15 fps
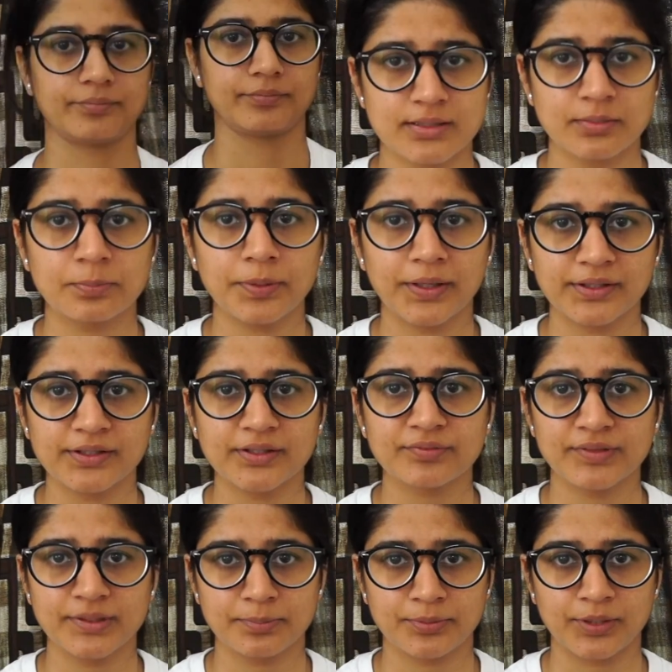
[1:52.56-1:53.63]

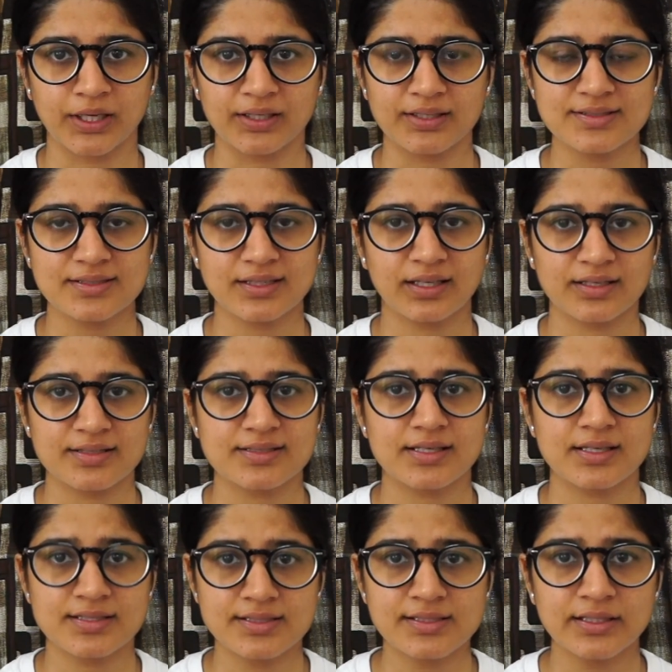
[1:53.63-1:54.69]
Competitively priced and is
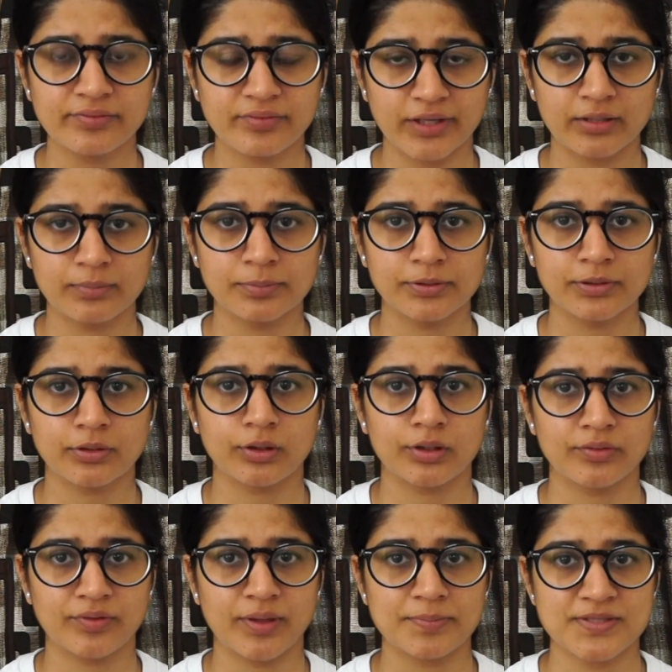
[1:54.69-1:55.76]
easily available on
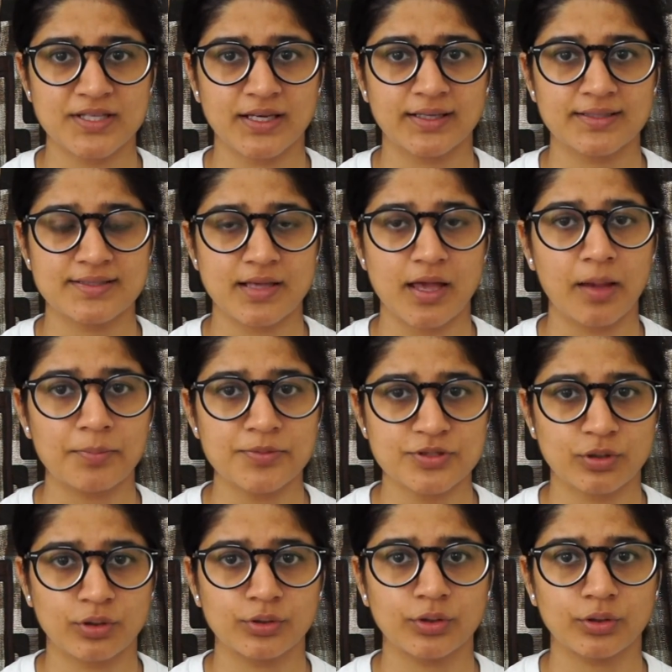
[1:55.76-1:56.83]
the websites
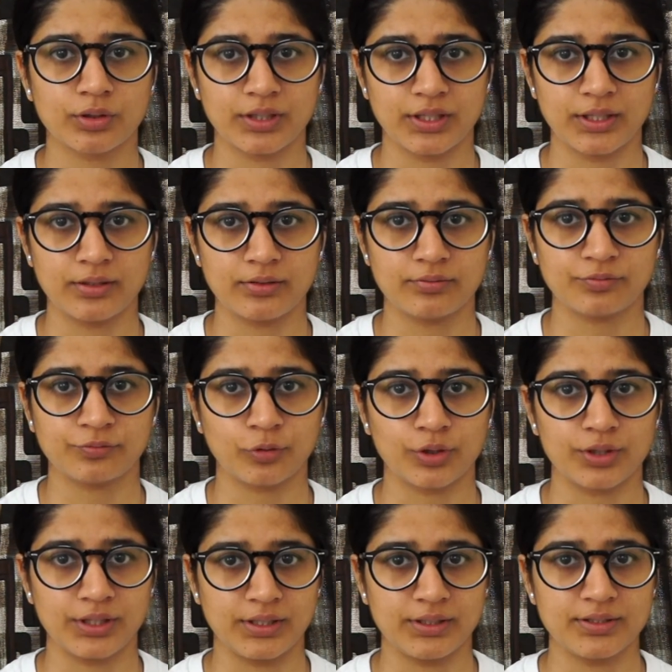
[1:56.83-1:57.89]
amazon.in for
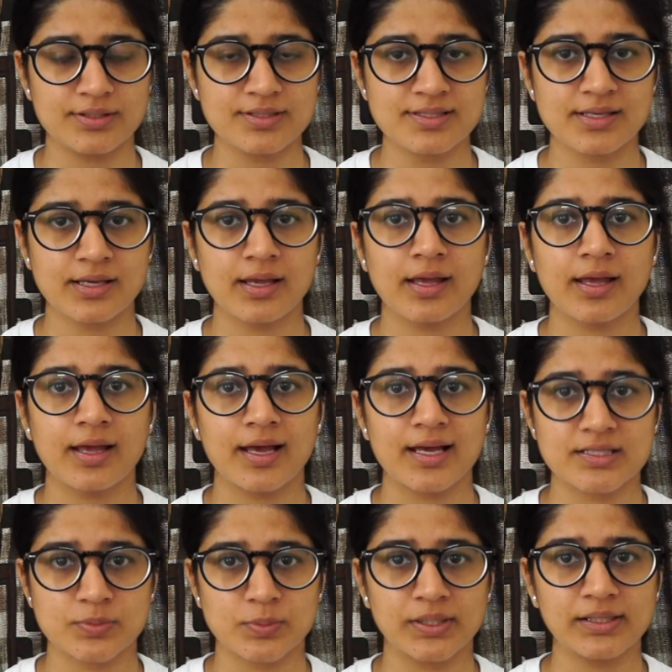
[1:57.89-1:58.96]
Indians
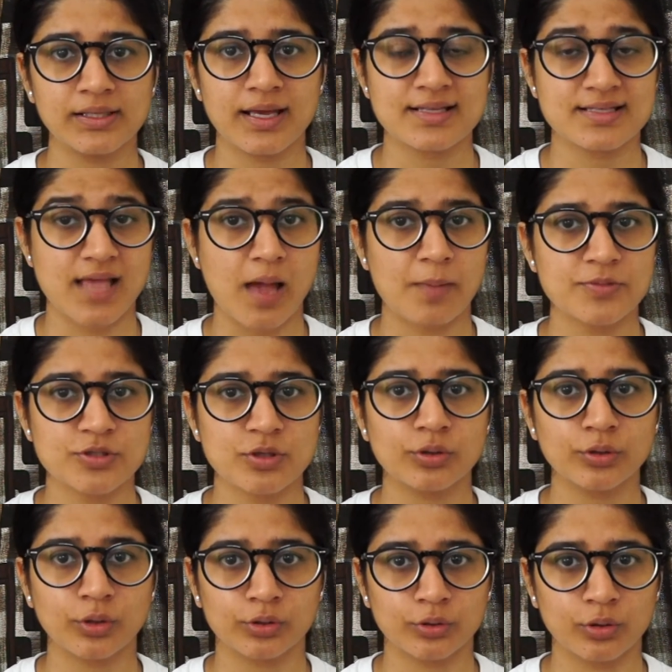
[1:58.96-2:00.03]
as well as
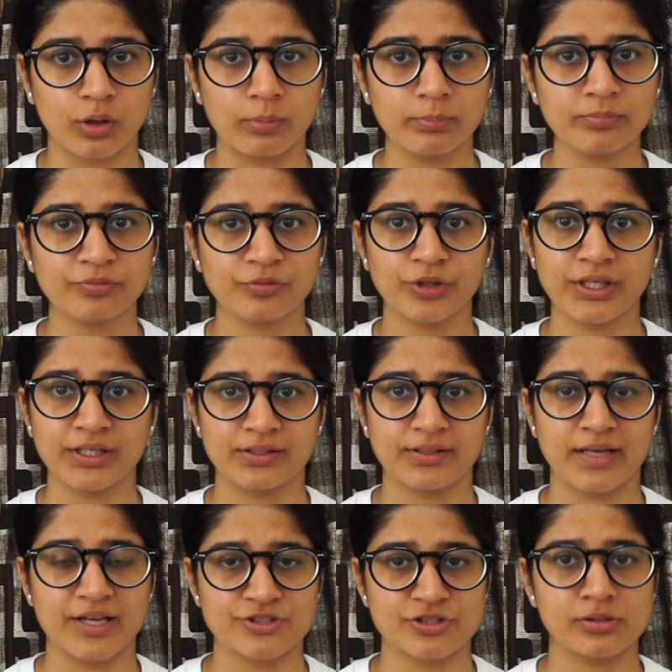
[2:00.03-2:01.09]
amazon.com for
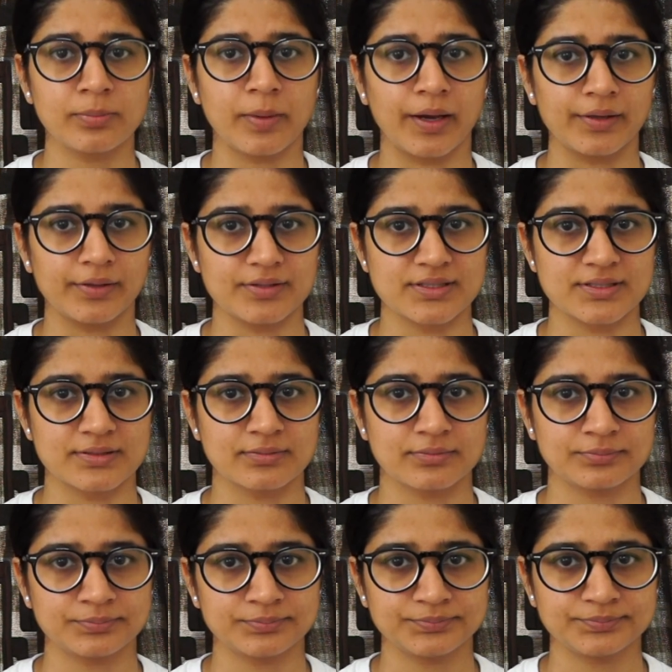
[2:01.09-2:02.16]
international buyers.